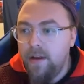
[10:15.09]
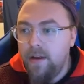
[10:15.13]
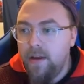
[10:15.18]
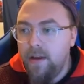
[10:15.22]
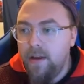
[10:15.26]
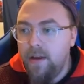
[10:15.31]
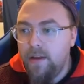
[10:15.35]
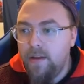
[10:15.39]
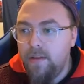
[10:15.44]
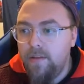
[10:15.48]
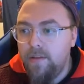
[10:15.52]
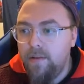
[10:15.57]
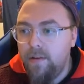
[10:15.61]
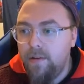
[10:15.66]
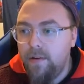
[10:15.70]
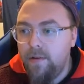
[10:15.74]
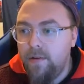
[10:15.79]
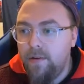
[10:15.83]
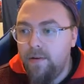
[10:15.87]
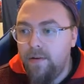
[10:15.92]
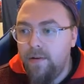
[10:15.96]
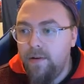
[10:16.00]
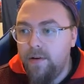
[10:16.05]
And
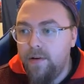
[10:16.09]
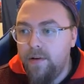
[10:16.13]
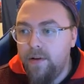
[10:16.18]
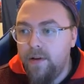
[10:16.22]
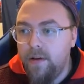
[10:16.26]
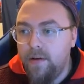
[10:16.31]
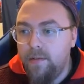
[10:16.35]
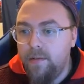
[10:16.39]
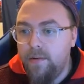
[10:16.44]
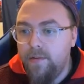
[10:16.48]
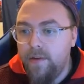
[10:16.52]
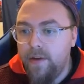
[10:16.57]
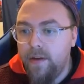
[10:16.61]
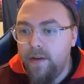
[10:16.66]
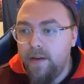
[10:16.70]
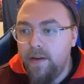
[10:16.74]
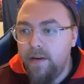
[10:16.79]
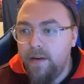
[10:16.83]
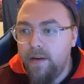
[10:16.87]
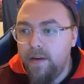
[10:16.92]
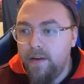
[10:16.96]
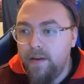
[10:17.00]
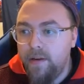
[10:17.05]
so you're going to come over
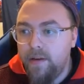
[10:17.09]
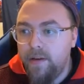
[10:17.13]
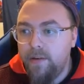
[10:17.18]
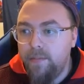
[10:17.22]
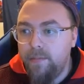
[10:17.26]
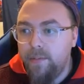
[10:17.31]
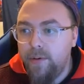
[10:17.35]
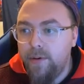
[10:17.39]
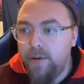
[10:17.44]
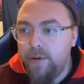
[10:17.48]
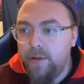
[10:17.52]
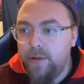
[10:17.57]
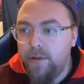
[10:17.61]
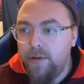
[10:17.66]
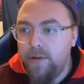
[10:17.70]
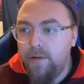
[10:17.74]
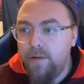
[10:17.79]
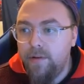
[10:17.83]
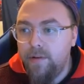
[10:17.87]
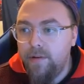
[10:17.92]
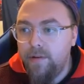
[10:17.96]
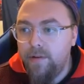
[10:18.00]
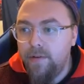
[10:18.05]
here and you're going to put
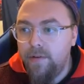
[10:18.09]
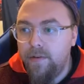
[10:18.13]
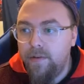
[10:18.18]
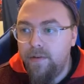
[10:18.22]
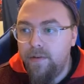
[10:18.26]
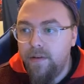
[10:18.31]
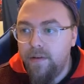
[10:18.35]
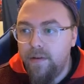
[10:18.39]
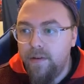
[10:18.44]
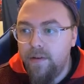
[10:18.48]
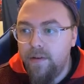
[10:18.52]
those